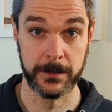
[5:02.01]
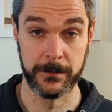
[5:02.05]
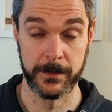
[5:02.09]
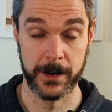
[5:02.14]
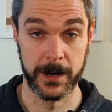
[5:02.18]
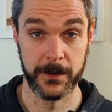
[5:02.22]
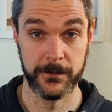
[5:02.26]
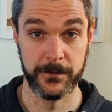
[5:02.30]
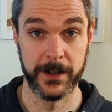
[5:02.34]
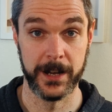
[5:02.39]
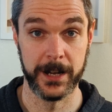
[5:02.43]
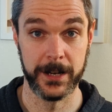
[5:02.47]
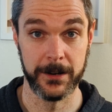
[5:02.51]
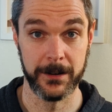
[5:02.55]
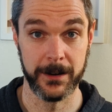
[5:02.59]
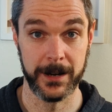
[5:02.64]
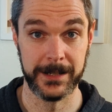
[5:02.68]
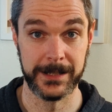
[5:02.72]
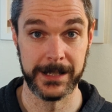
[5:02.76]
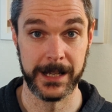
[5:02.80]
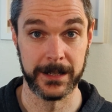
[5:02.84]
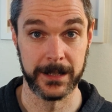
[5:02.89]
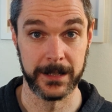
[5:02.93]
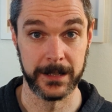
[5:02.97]
to verify your
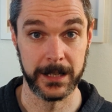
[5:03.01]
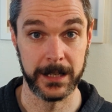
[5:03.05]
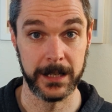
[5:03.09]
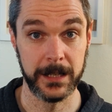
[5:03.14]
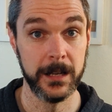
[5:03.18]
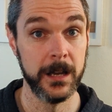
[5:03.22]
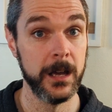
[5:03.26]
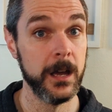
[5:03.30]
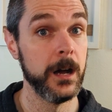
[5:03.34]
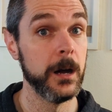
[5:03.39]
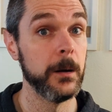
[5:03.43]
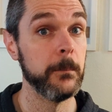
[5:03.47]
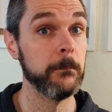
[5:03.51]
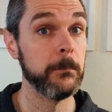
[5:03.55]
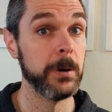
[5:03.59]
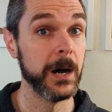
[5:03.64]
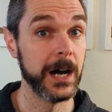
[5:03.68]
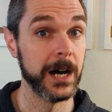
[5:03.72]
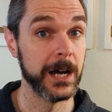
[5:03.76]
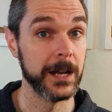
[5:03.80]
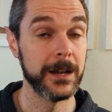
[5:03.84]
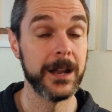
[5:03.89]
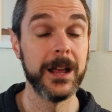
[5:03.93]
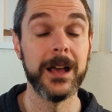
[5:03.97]
identity.
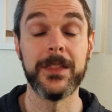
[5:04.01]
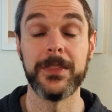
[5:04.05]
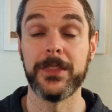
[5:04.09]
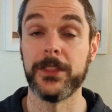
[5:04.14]
But